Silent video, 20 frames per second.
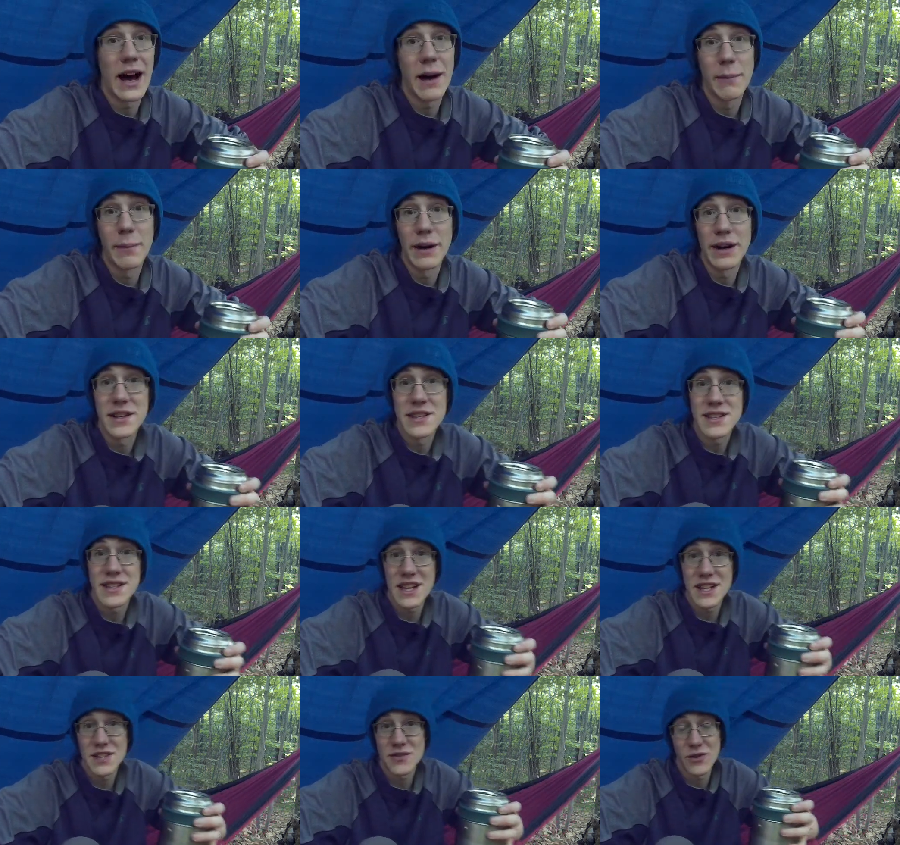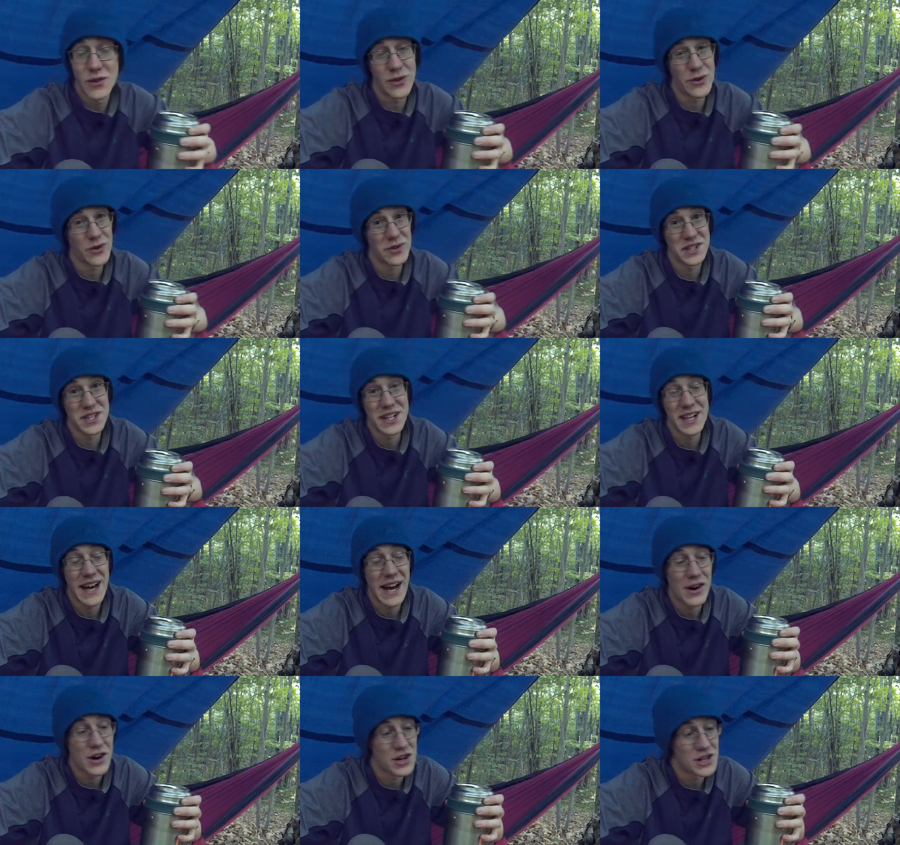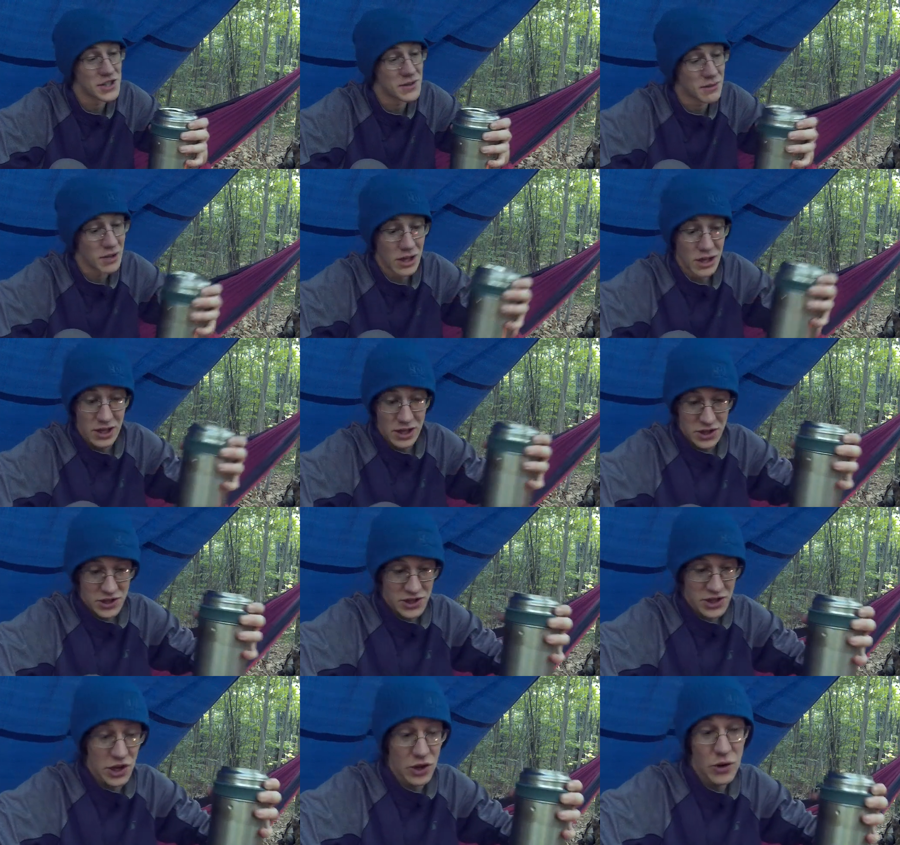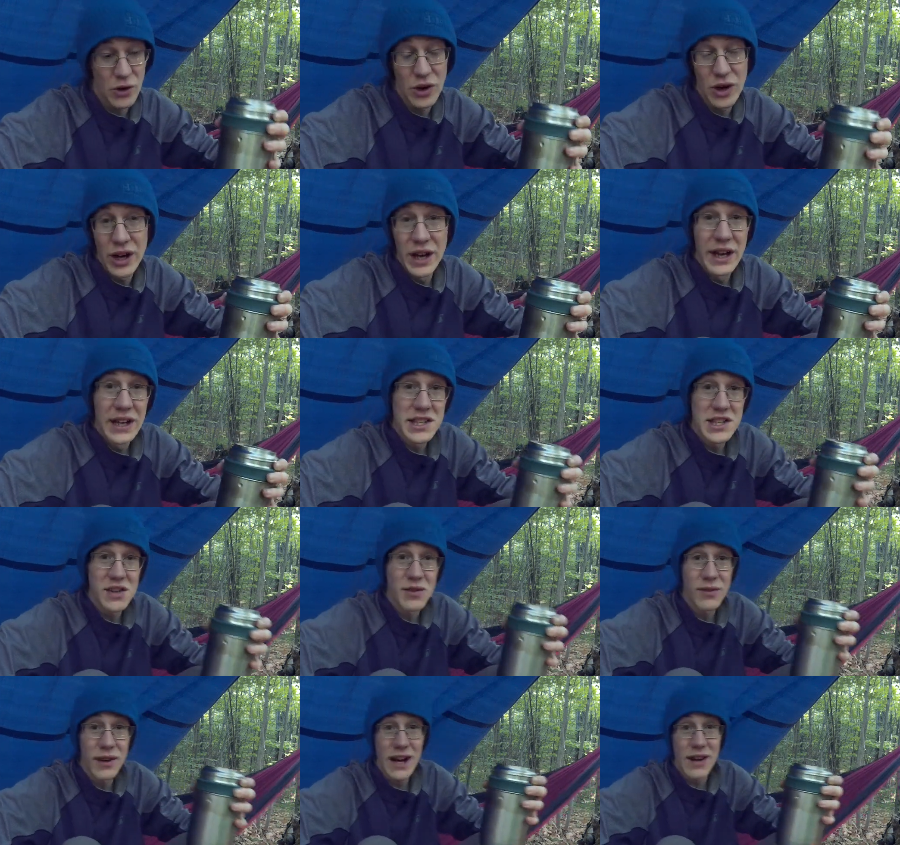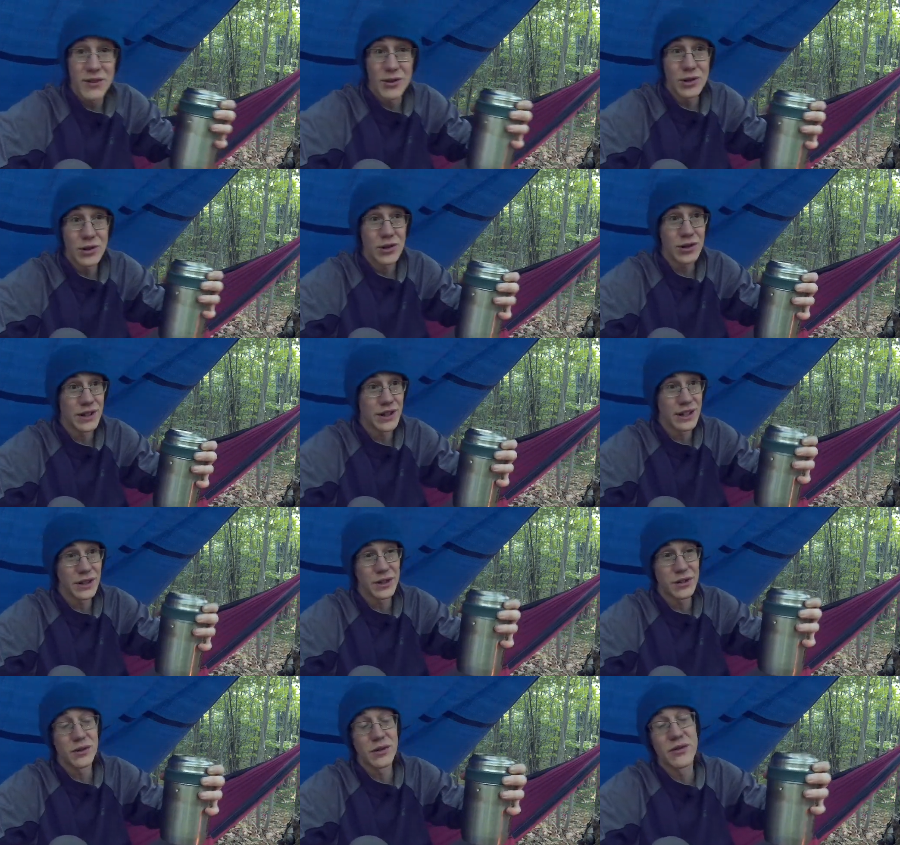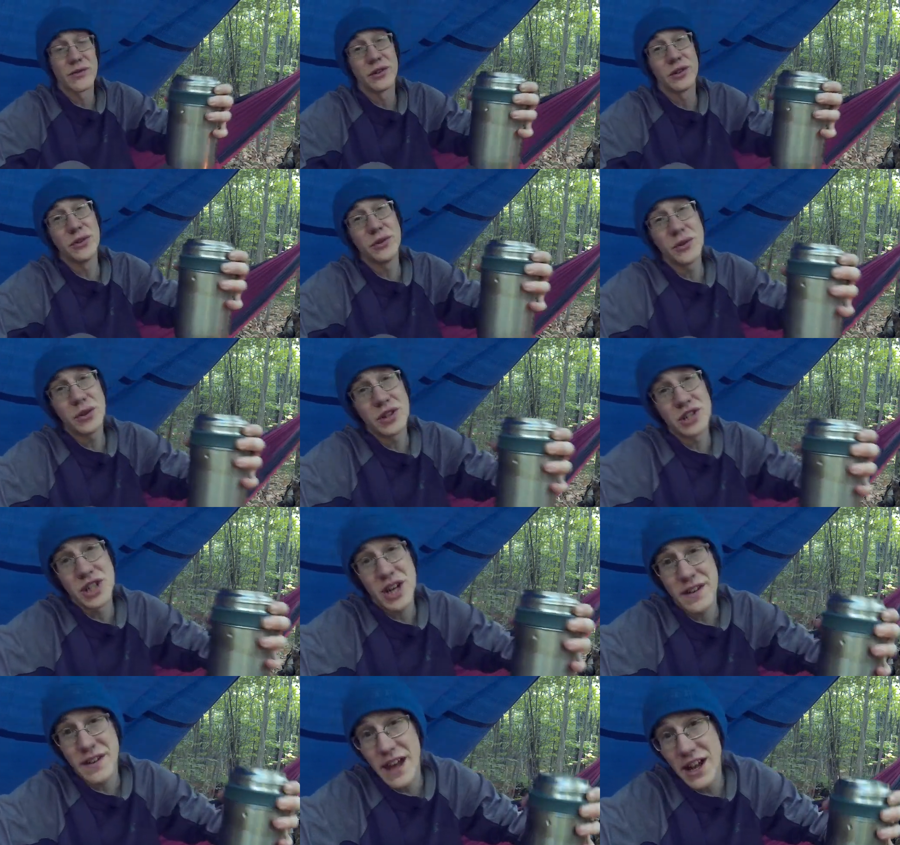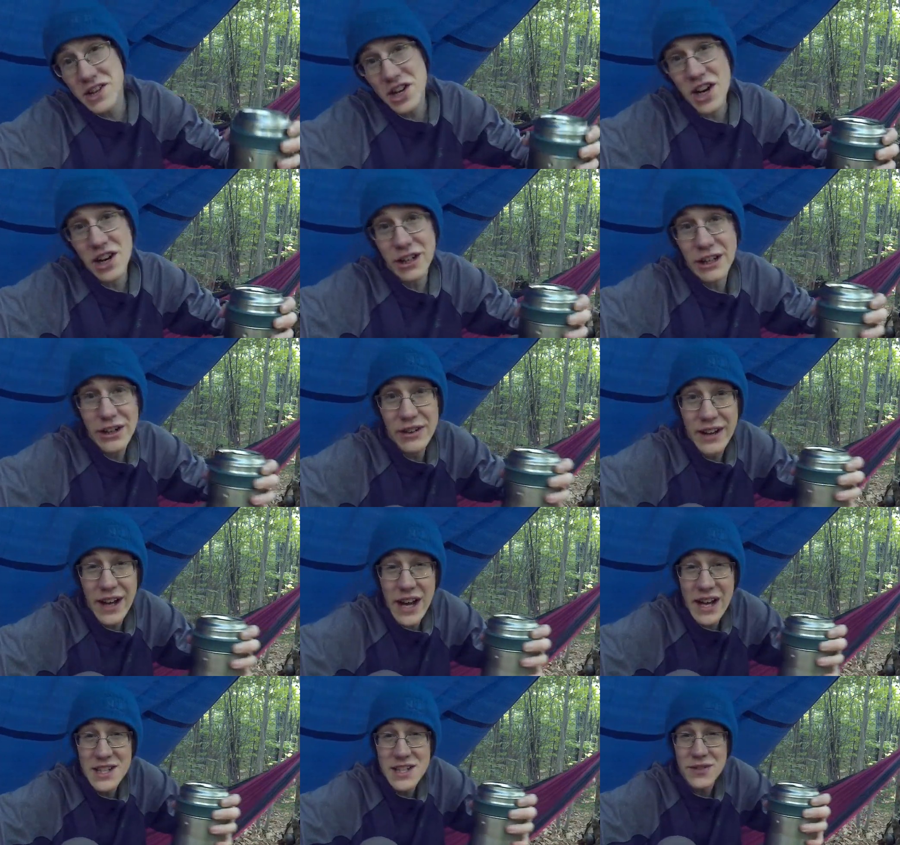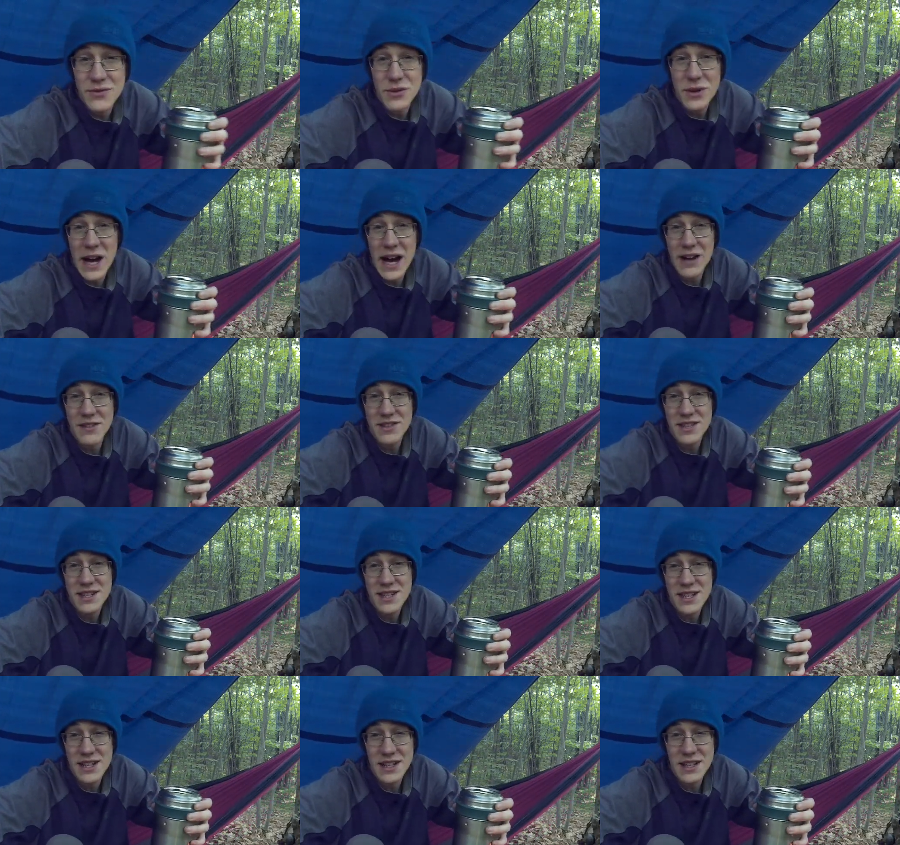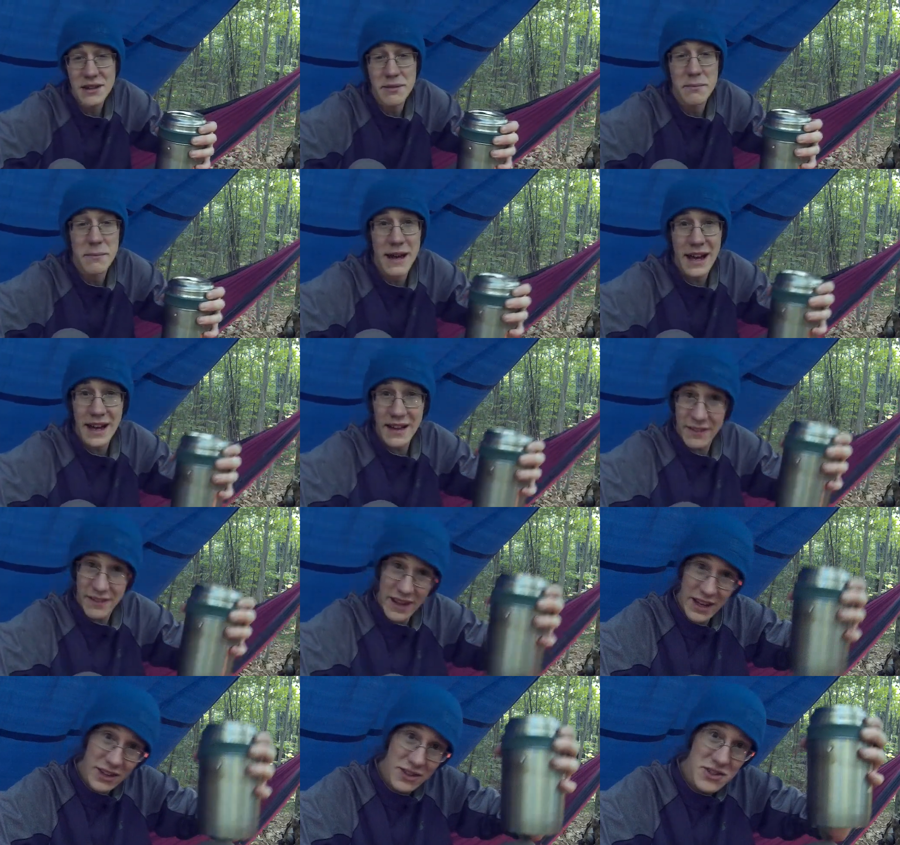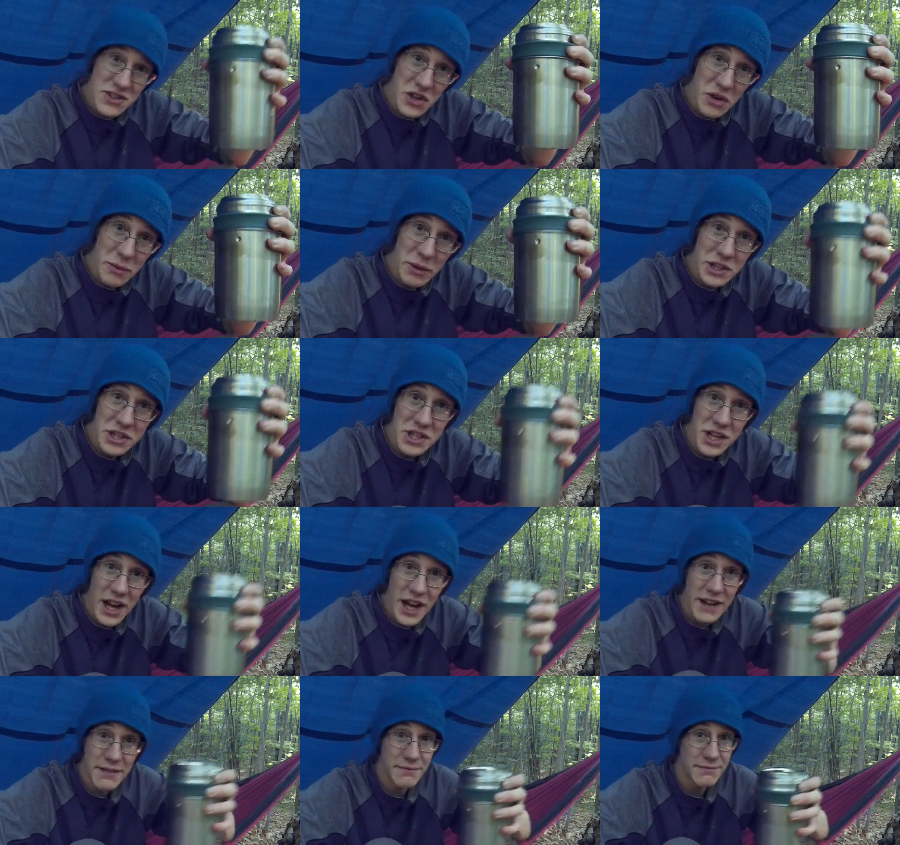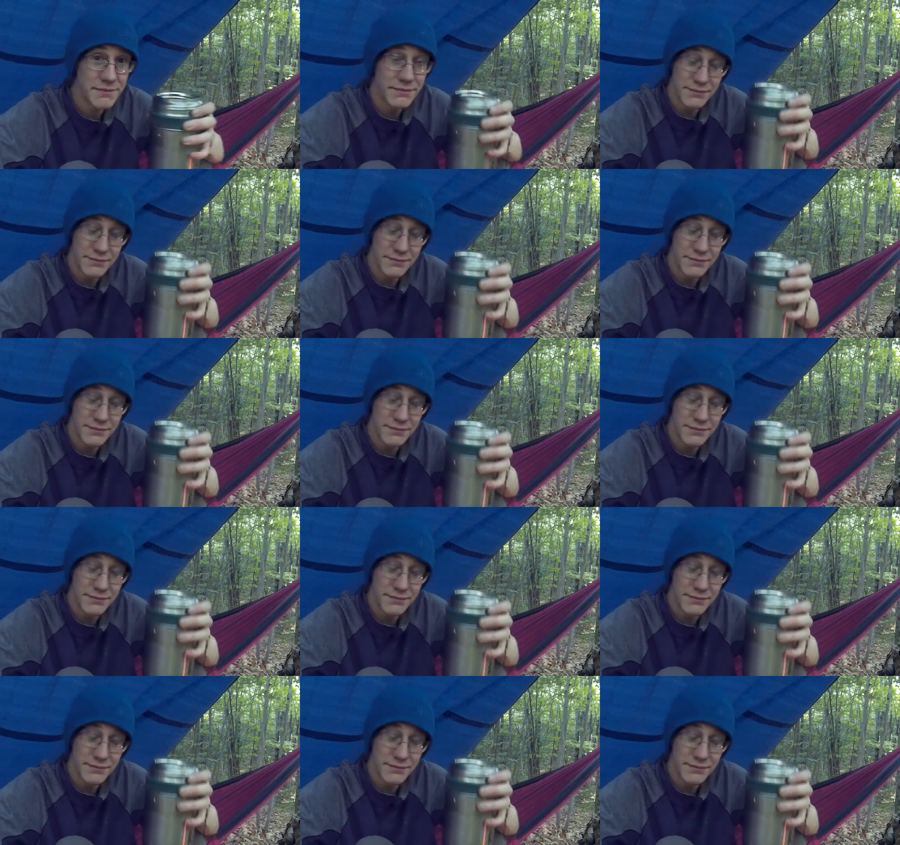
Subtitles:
but it says for 13 hours. So Survival Gear and Review. Check that channel out, guys, if you haven't seen it. Matt, thank you so much, guy.